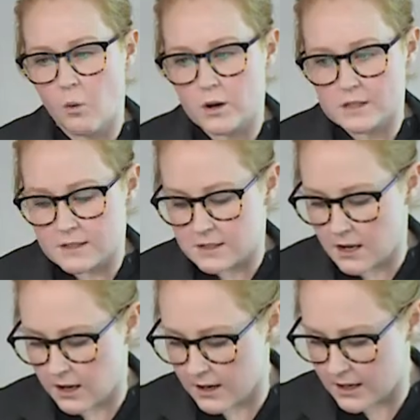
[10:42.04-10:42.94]
What's
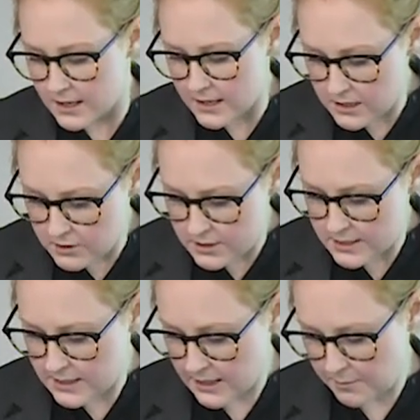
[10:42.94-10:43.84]

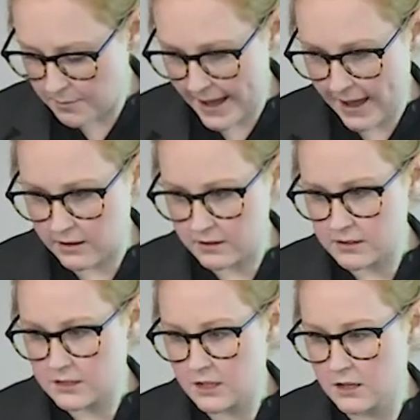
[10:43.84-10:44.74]
interesting
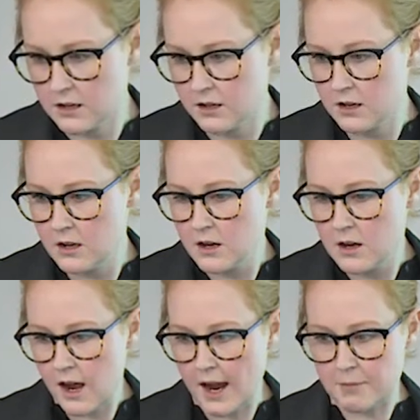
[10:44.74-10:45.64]
about
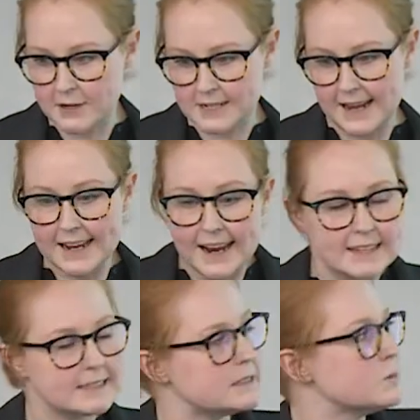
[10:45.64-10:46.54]
high pressure
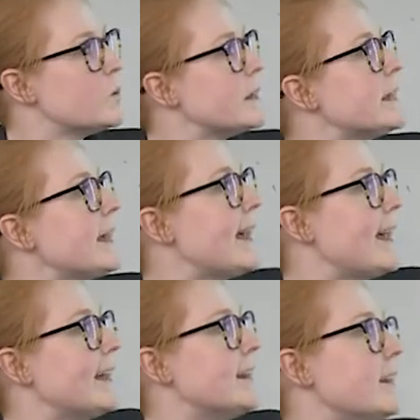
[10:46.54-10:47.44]
headaches is we
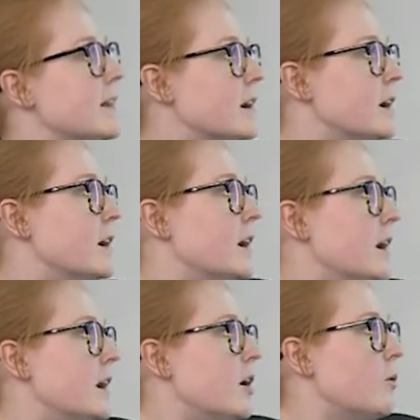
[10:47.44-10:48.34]
can,
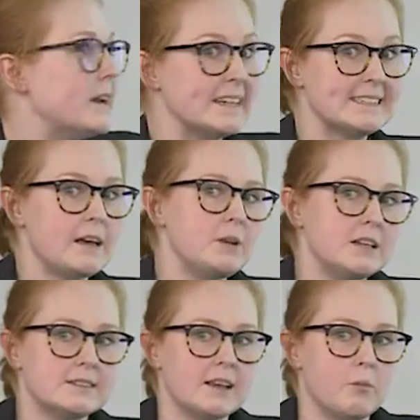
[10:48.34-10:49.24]
when
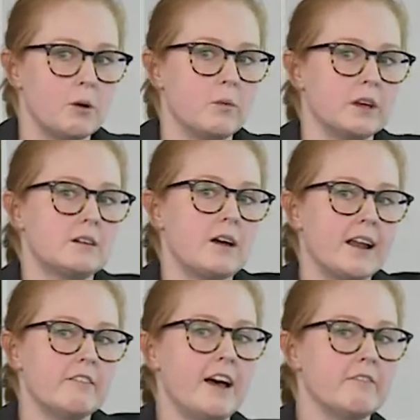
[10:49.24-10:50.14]
examining someone, we
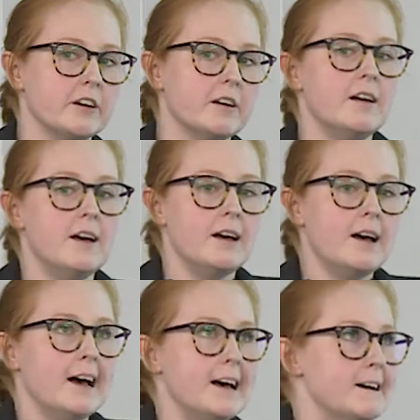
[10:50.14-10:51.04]
kind of have a
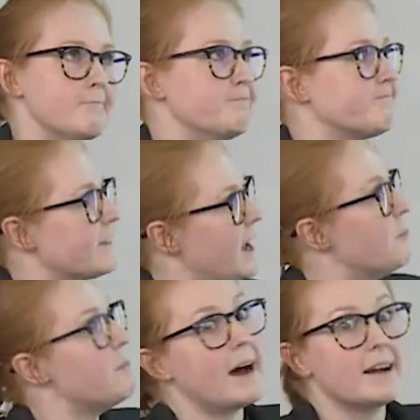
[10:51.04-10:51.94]

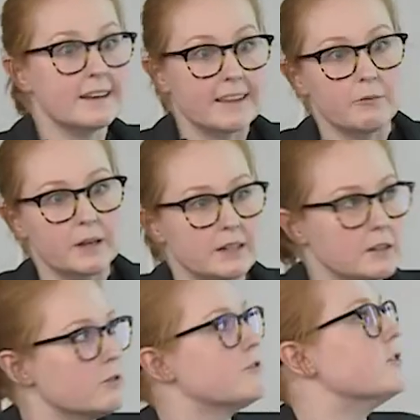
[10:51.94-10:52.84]
marker that we can
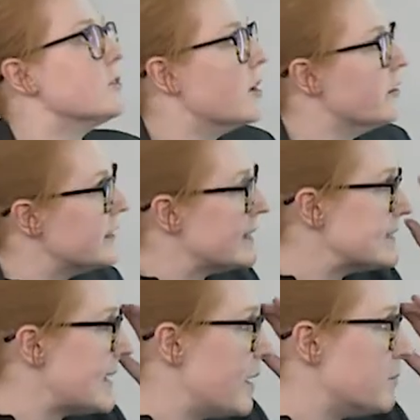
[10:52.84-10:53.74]
look for on the
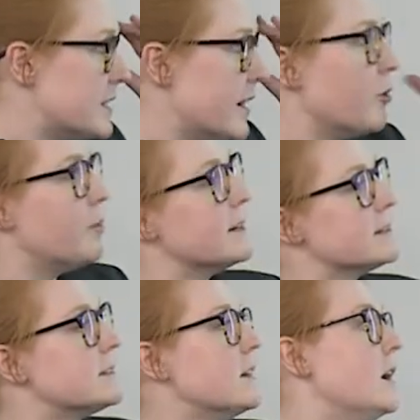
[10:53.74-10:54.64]
exam to help
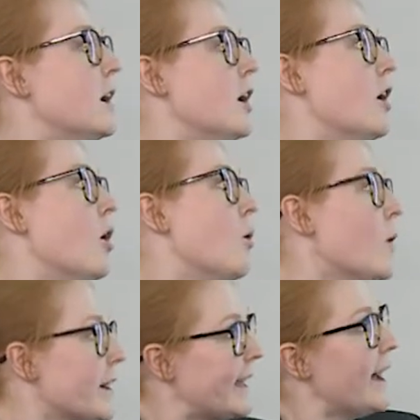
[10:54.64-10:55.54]
us
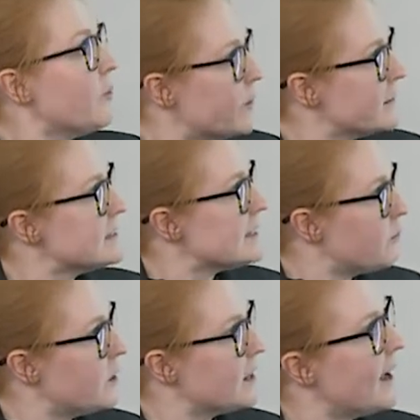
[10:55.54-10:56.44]
work out whether
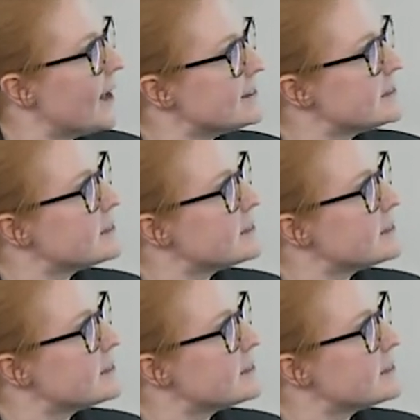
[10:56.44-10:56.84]
someone has